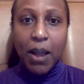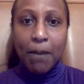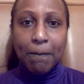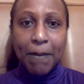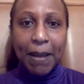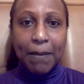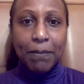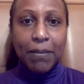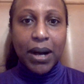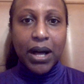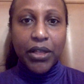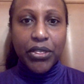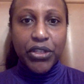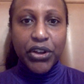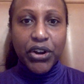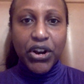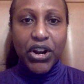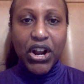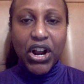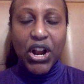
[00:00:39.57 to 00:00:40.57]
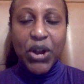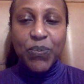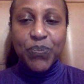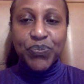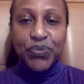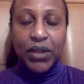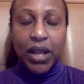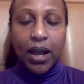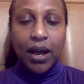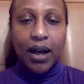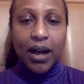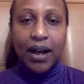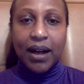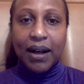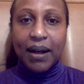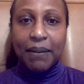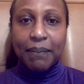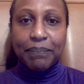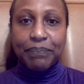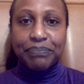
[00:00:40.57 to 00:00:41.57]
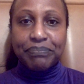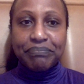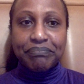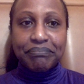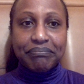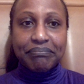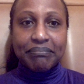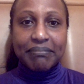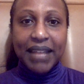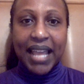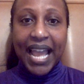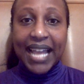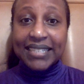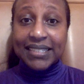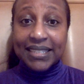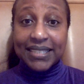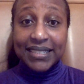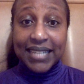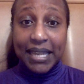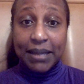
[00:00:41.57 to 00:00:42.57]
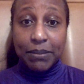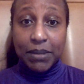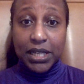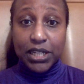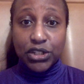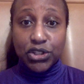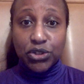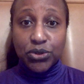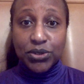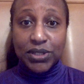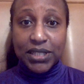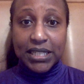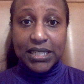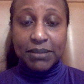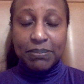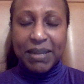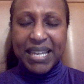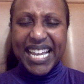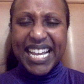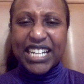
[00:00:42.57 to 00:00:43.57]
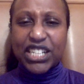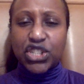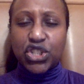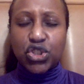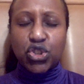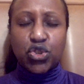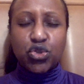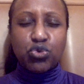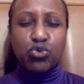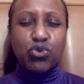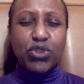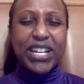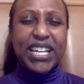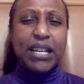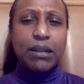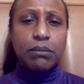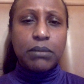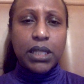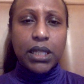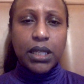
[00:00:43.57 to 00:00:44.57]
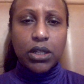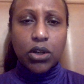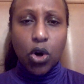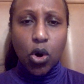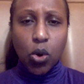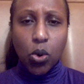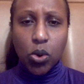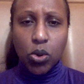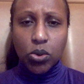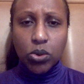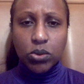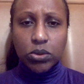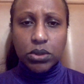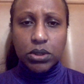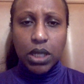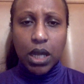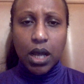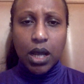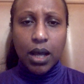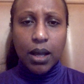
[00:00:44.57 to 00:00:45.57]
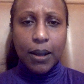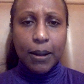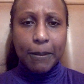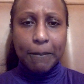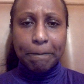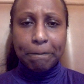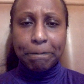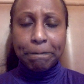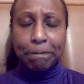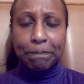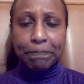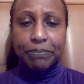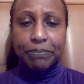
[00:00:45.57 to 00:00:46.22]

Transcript: My mother um, has the same issues as me. Extremely cold um,